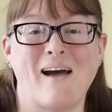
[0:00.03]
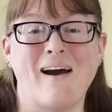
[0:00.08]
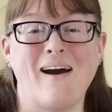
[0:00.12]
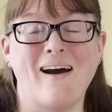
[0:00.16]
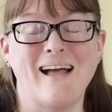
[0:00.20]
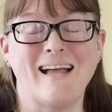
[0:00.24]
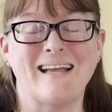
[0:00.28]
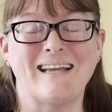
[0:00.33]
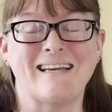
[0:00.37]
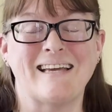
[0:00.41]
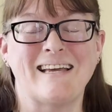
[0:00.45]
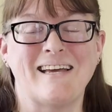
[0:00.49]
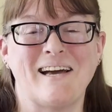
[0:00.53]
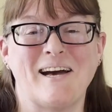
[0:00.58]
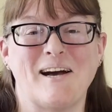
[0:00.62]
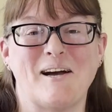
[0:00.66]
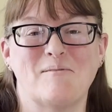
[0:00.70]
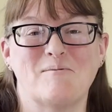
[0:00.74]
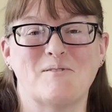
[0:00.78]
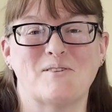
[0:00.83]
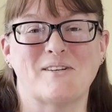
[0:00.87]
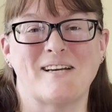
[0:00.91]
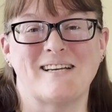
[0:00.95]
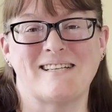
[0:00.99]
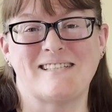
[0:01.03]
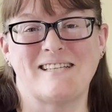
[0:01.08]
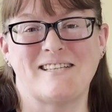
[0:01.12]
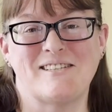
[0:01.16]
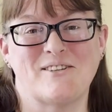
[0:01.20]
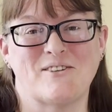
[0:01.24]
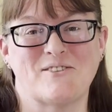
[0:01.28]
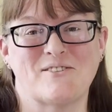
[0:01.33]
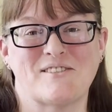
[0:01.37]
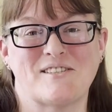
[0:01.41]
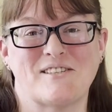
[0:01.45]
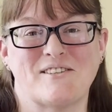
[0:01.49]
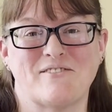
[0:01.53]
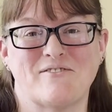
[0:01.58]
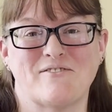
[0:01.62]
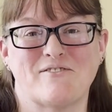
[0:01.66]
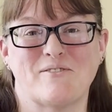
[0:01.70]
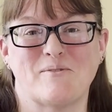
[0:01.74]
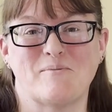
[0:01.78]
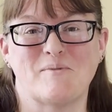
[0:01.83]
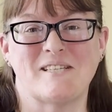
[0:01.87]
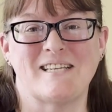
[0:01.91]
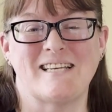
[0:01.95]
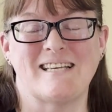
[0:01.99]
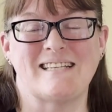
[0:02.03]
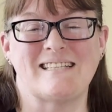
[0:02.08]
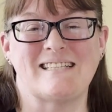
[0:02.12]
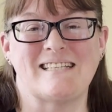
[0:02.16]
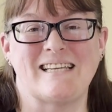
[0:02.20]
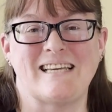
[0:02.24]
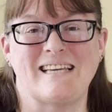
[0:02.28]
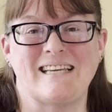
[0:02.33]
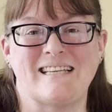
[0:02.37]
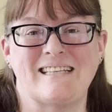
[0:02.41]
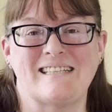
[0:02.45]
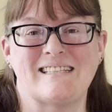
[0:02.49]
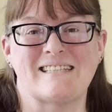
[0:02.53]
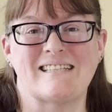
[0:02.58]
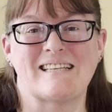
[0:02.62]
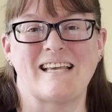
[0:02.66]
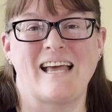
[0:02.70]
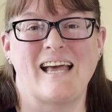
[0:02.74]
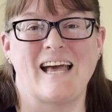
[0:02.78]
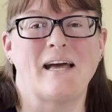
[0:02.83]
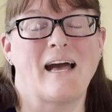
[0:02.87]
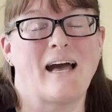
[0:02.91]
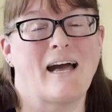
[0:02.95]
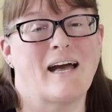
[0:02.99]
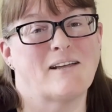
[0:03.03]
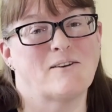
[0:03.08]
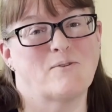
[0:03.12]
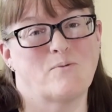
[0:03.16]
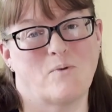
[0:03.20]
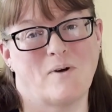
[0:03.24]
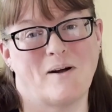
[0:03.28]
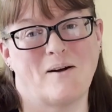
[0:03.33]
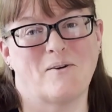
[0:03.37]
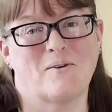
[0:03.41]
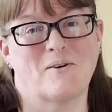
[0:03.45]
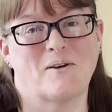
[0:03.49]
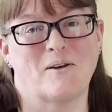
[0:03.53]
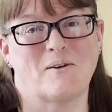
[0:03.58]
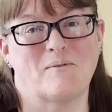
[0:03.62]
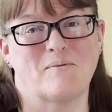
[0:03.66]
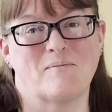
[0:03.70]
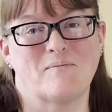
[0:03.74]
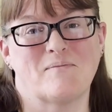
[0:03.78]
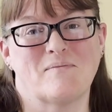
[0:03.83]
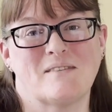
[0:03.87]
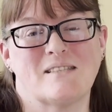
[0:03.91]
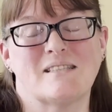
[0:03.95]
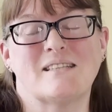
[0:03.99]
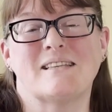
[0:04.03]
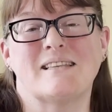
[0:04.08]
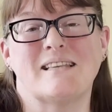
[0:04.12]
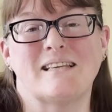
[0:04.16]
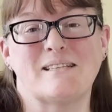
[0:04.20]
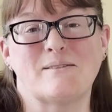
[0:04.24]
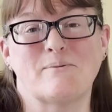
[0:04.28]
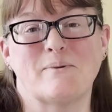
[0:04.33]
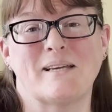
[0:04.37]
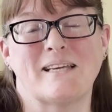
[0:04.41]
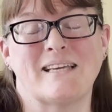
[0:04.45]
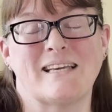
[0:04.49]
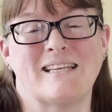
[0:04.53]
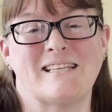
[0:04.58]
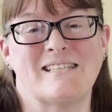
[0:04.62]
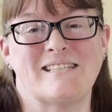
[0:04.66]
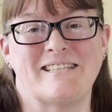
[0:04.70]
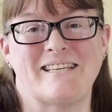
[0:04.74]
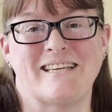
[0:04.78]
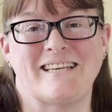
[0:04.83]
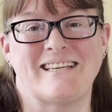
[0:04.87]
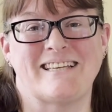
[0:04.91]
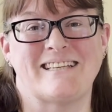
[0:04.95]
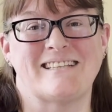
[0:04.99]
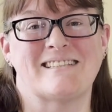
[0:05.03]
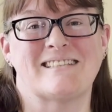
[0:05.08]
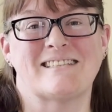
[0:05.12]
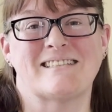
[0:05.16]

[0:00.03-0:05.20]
Hi, I'm Tracy Johnson from Cheese Needs, and welcome to This Week in Cheese.